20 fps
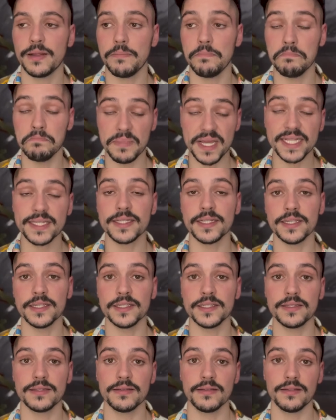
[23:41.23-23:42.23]

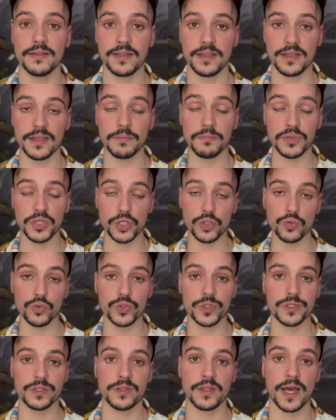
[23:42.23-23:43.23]
misses the
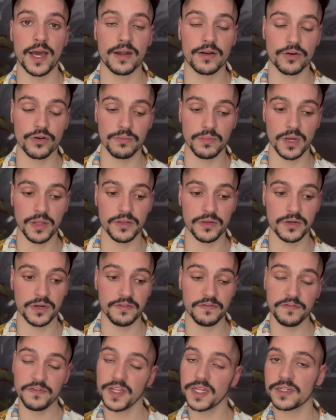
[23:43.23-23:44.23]
abuse that her mother
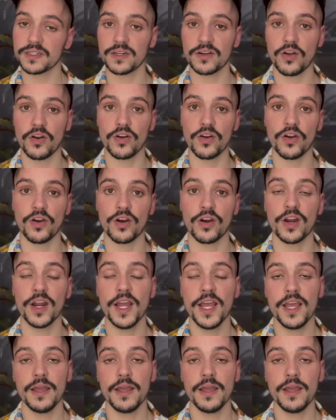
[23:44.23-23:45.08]
inflicted on her